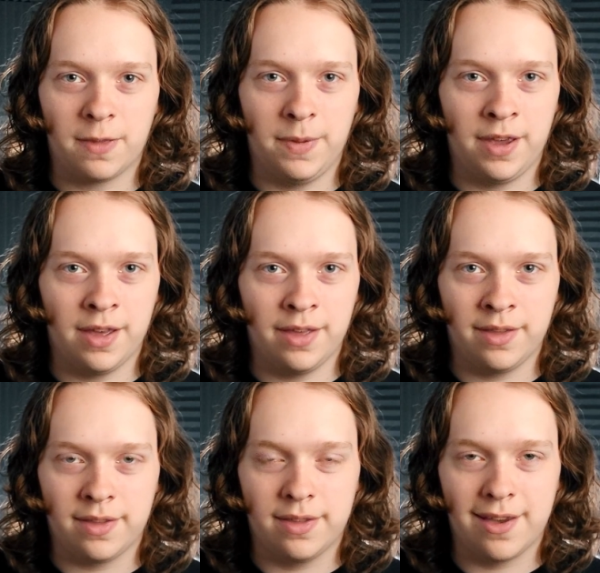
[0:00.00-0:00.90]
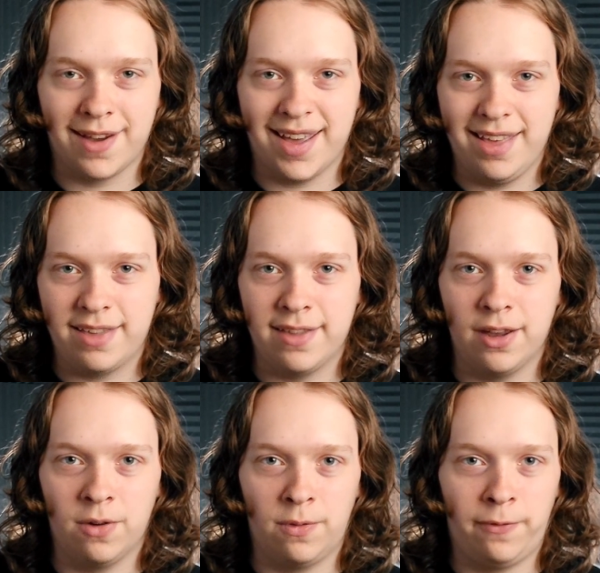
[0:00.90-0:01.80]
that's because there is
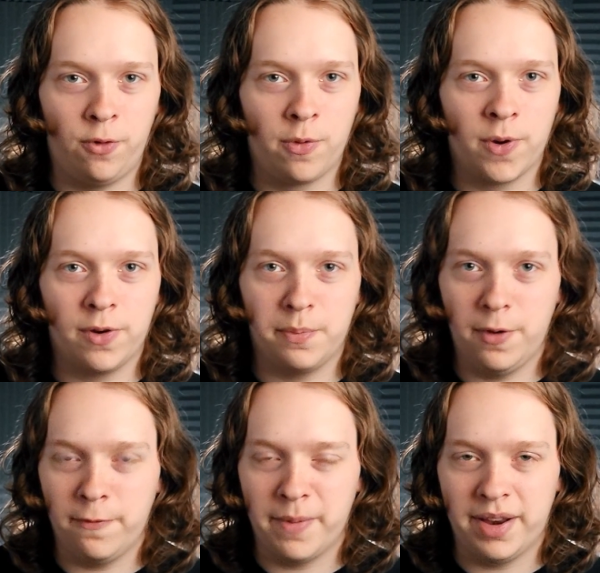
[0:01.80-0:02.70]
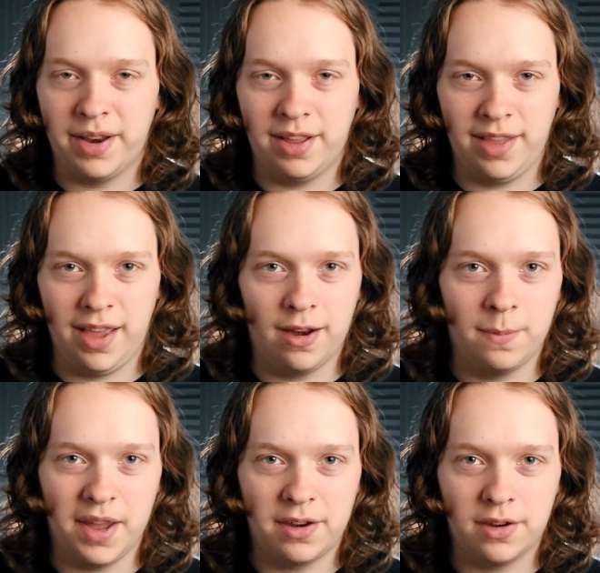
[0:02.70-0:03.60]
no forward movement in the
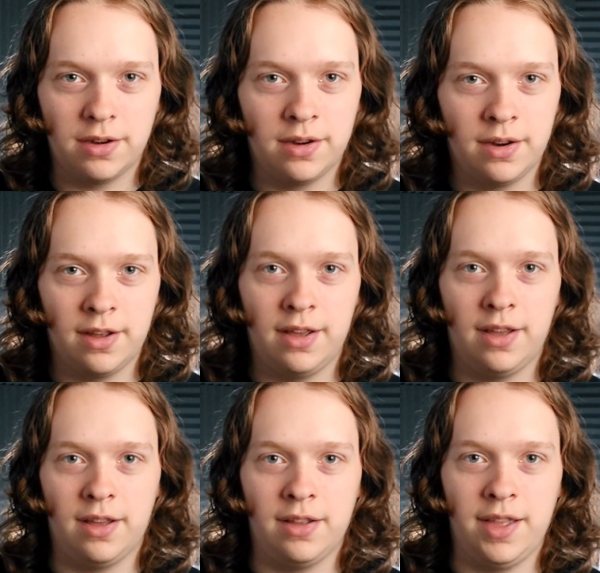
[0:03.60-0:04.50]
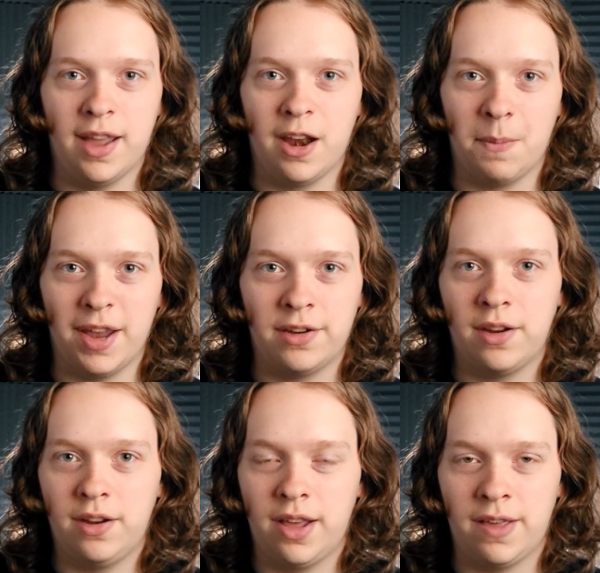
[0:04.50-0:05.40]
animation. The
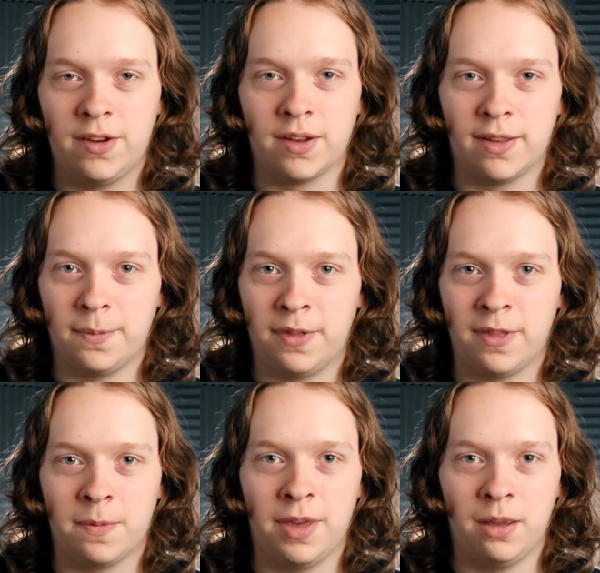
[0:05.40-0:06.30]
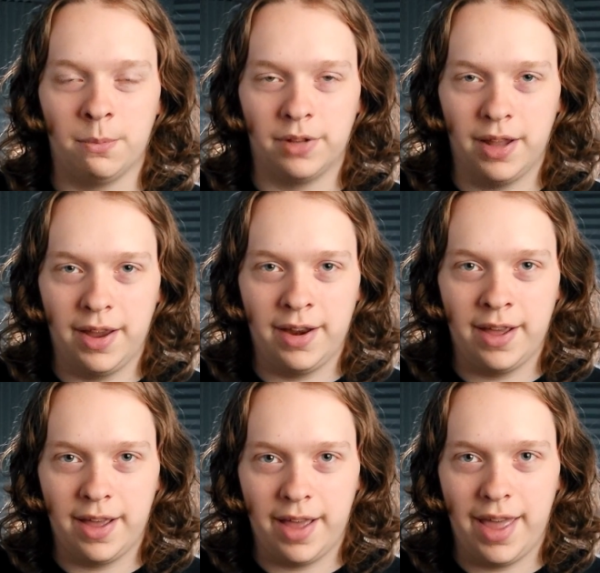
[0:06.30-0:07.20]
animation is just something that's being played
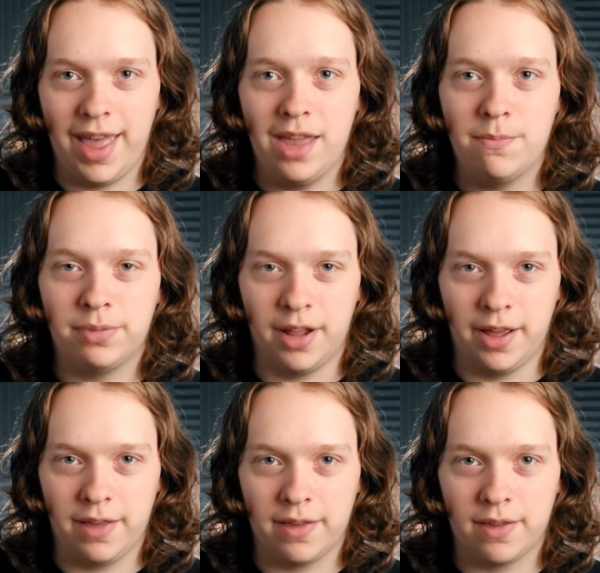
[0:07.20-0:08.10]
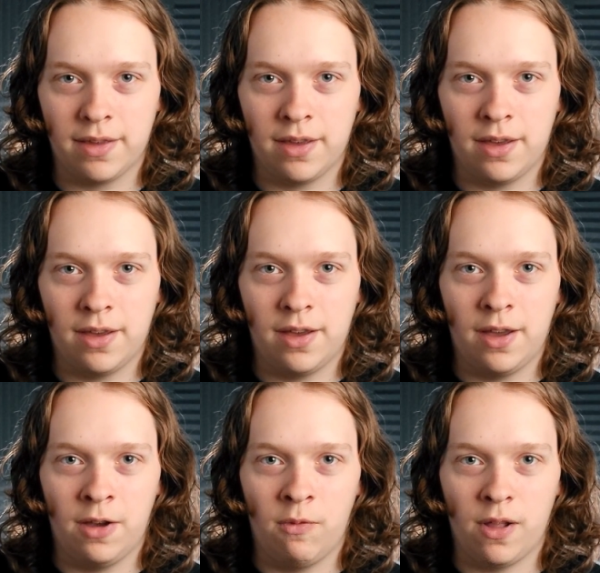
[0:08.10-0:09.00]
in place
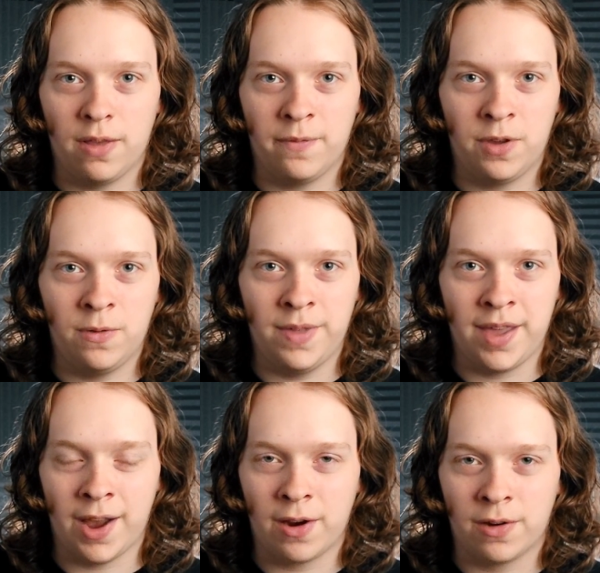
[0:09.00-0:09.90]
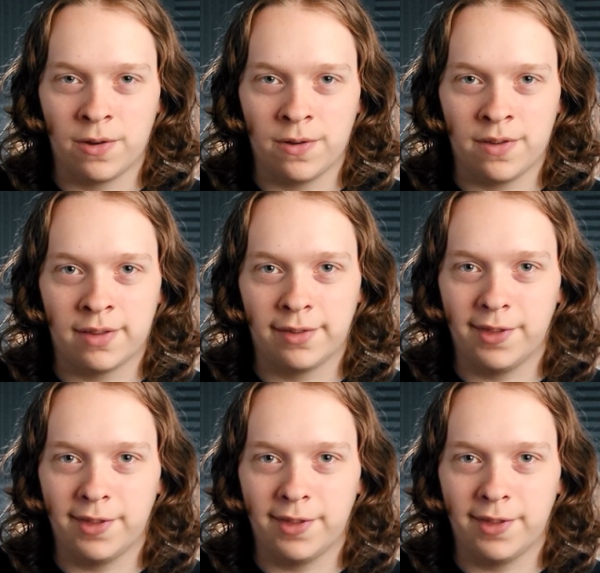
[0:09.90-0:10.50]
relative to the character's